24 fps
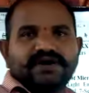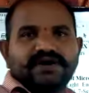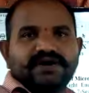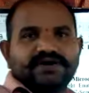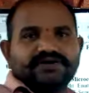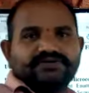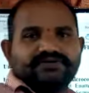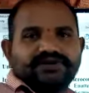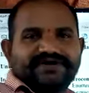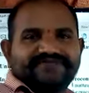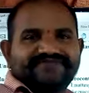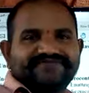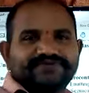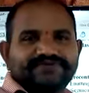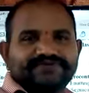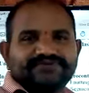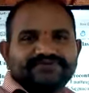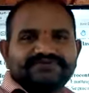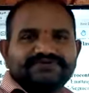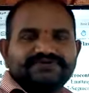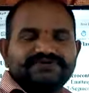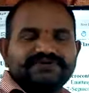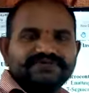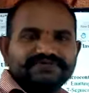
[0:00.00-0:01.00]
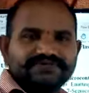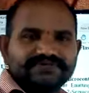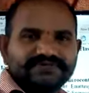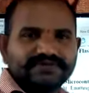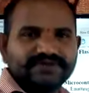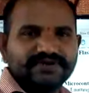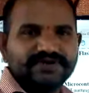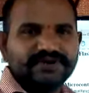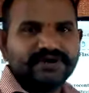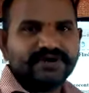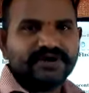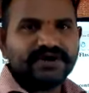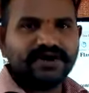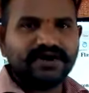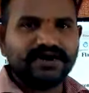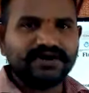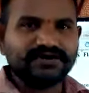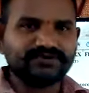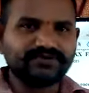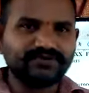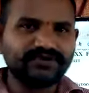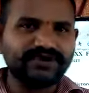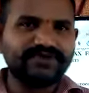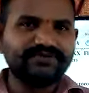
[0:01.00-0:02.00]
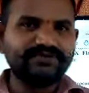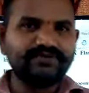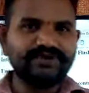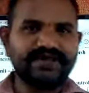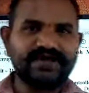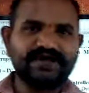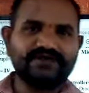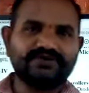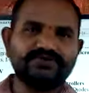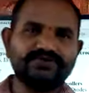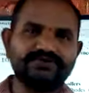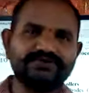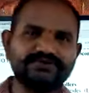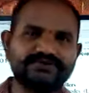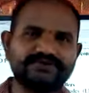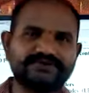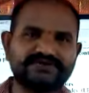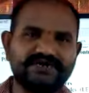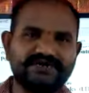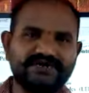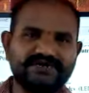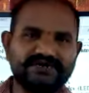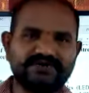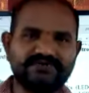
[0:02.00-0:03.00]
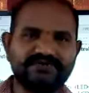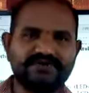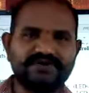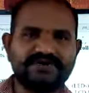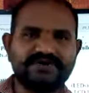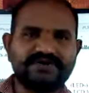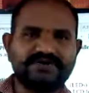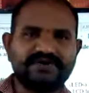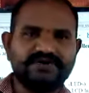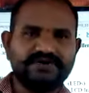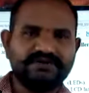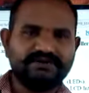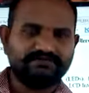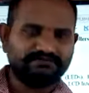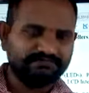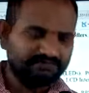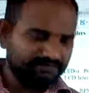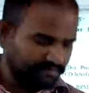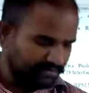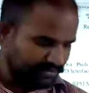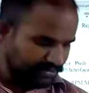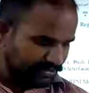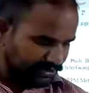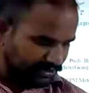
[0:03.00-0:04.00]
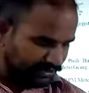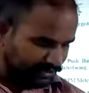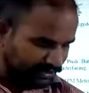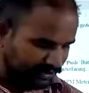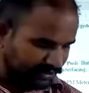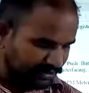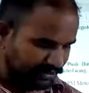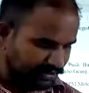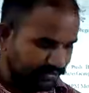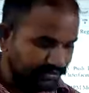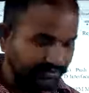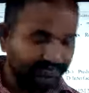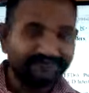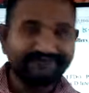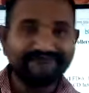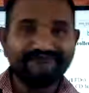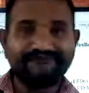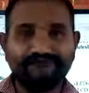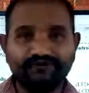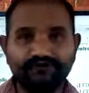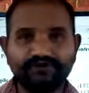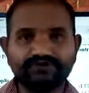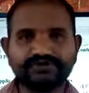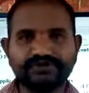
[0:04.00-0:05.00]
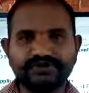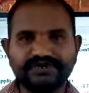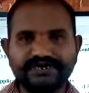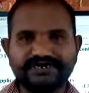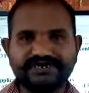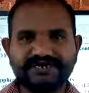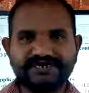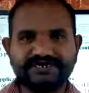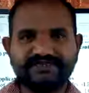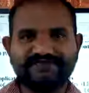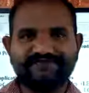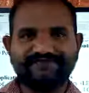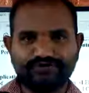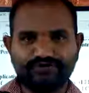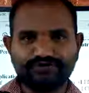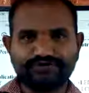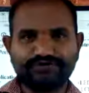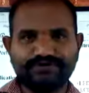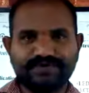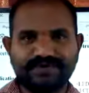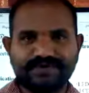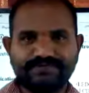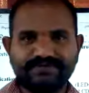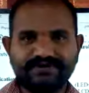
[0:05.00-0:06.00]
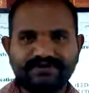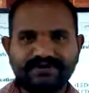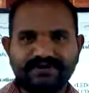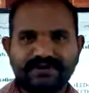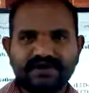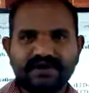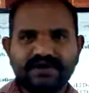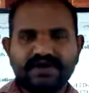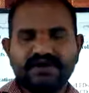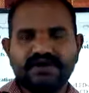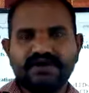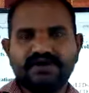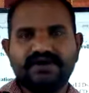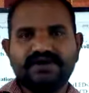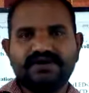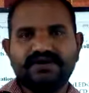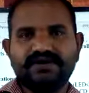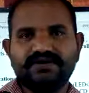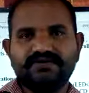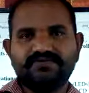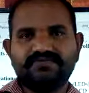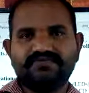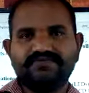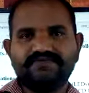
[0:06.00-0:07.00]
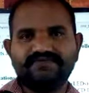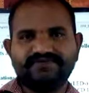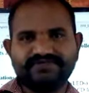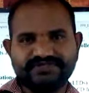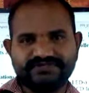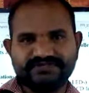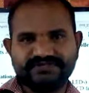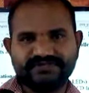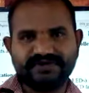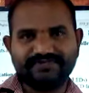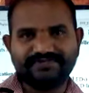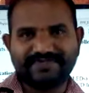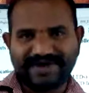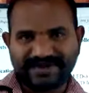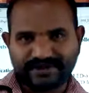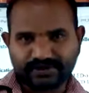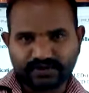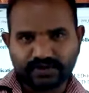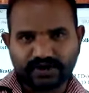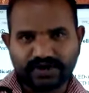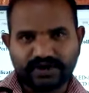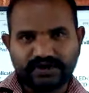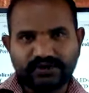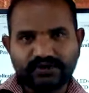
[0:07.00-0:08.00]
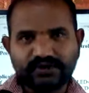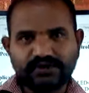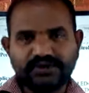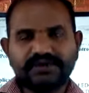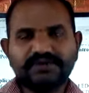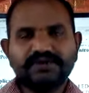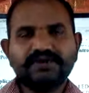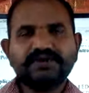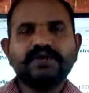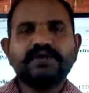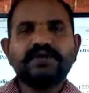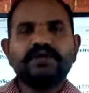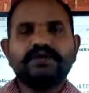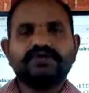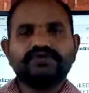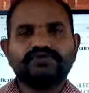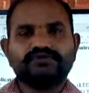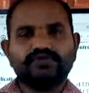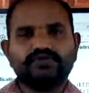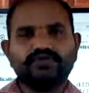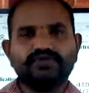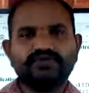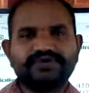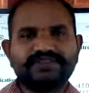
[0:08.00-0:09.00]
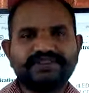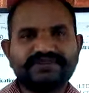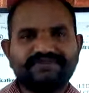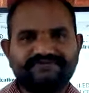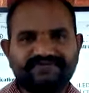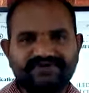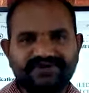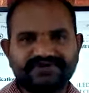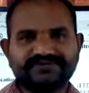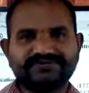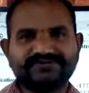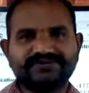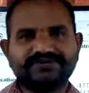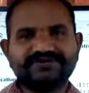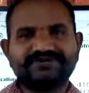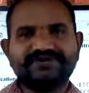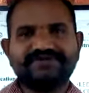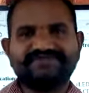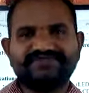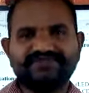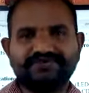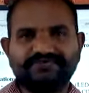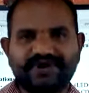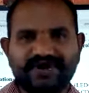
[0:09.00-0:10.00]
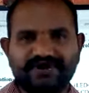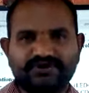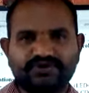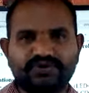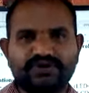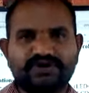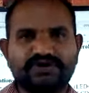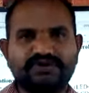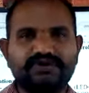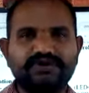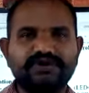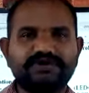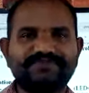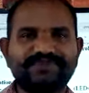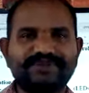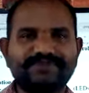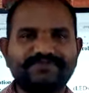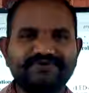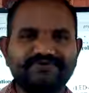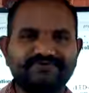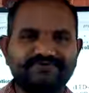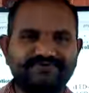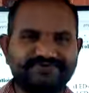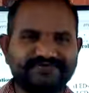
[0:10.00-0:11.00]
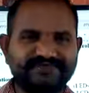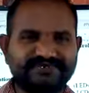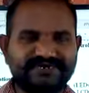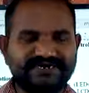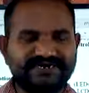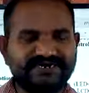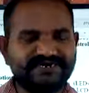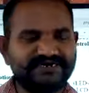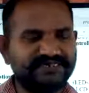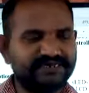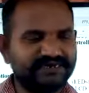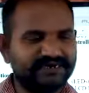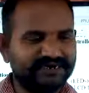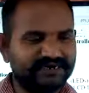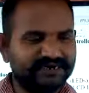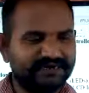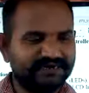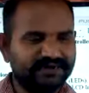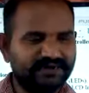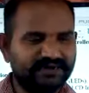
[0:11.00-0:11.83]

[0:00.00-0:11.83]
Good afternoon, students. Today we are going to start our fourth unit in the fourth paper, which is in a microcontroller. So, in the first unit of the microcontroller paper, we studied the